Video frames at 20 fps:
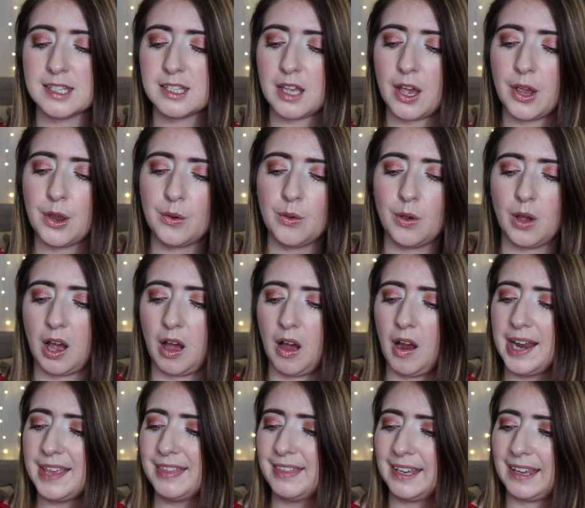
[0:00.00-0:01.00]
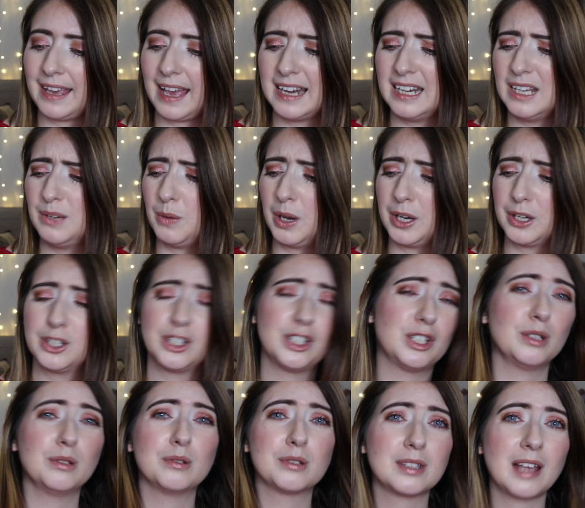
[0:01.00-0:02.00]
So I think anyone could
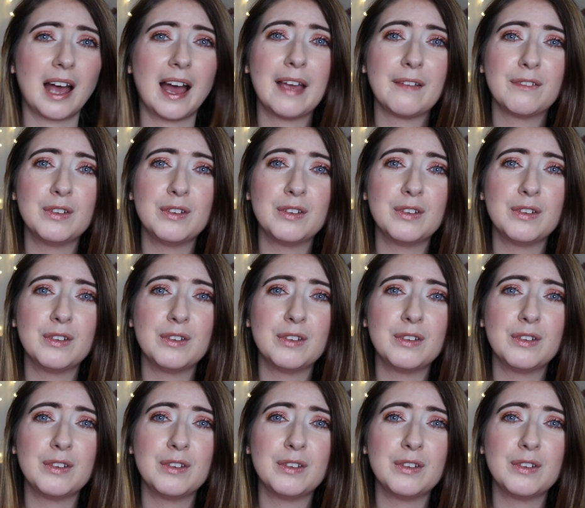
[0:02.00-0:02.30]
use that.